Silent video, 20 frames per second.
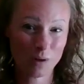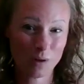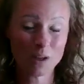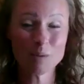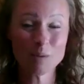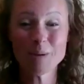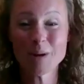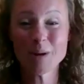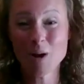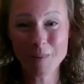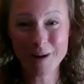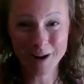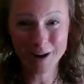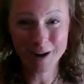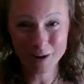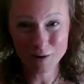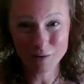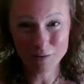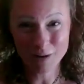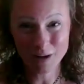They become
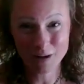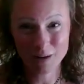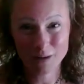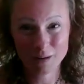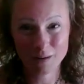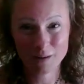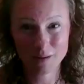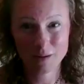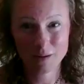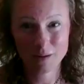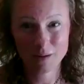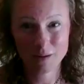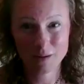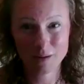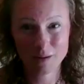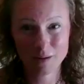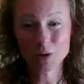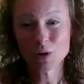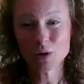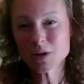angry
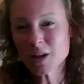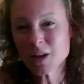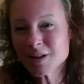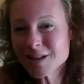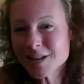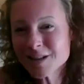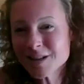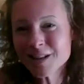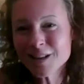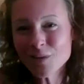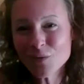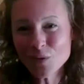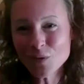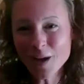because underneath